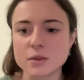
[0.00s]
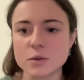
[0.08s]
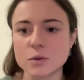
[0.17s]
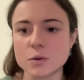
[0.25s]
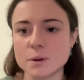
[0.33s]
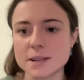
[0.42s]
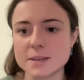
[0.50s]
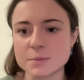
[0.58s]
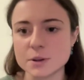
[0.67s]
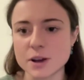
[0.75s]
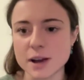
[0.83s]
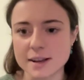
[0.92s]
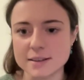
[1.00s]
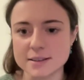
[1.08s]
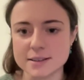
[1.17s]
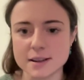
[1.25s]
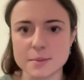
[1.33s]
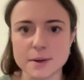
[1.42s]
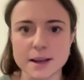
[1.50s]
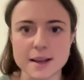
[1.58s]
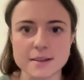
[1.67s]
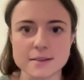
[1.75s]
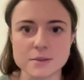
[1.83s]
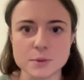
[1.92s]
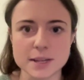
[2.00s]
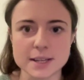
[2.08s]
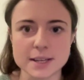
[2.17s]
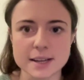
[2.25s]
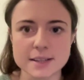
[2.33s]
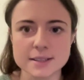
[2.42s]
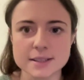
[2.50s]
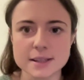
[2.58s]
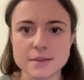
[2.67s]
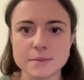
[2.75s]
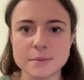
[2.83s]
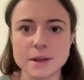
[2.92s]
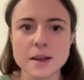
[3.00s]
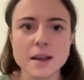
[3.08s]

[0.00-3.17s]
or please put your hand up and we can ask them.